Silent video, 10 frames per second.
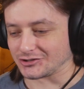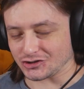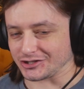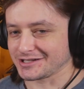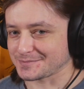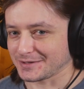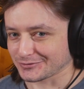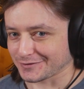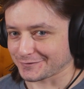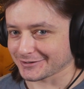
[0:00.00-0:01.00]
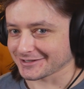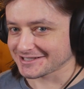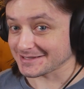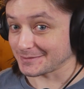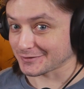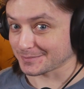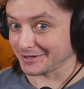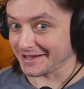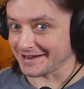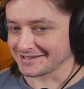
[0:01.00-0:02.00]
She's been revealing some of her
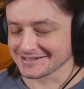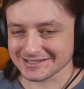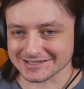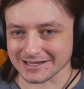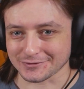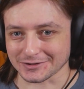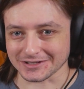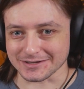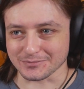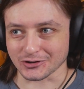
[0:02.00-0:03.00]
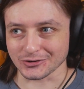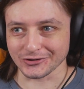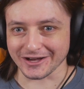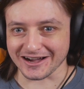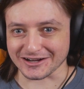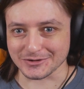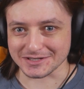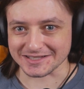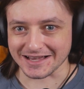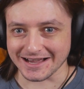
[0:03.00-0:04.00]
plans, definitely pulled Akko
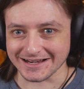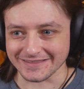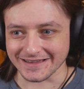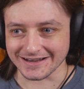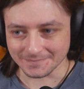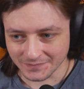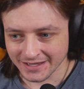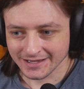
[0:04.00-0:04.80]
aside and then